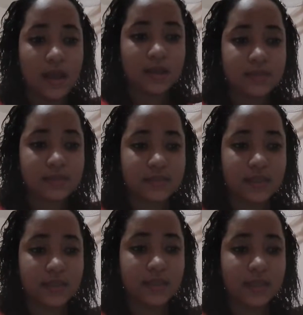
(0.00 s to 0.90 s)
as a
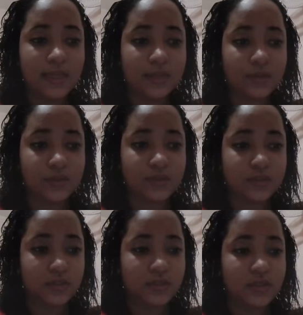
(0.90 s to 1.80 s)
second language
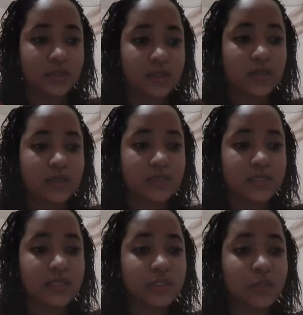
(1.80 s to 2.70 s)

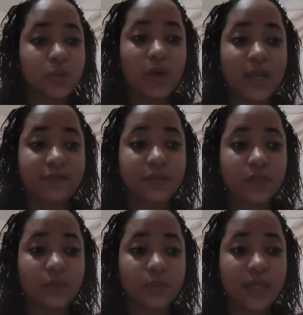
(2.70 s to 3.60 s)
describes
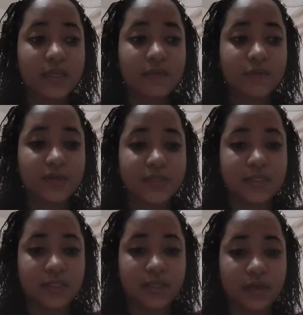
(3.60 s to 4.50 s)
the great
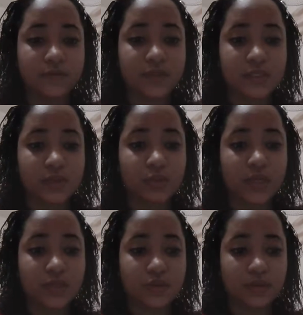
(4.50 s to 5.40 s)
diversity of
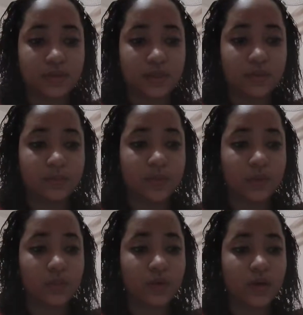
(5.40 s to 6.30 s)
situations around
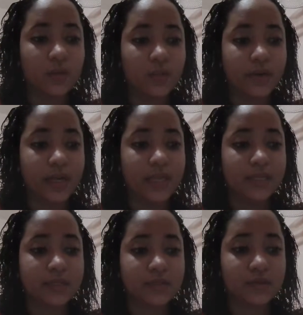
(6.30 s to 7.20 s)
the world where
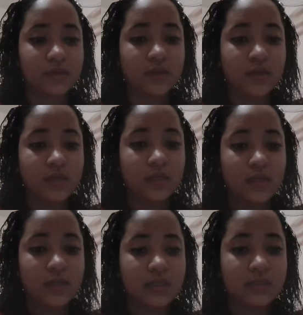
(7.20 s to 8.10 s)
English
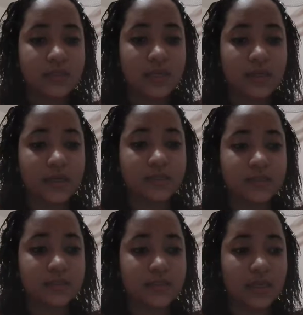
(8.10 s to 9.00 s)
is taught
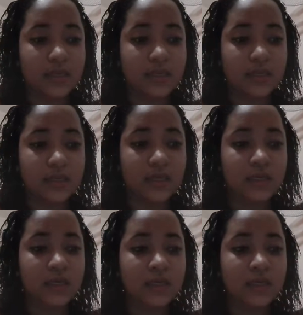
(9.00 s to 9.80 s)
as second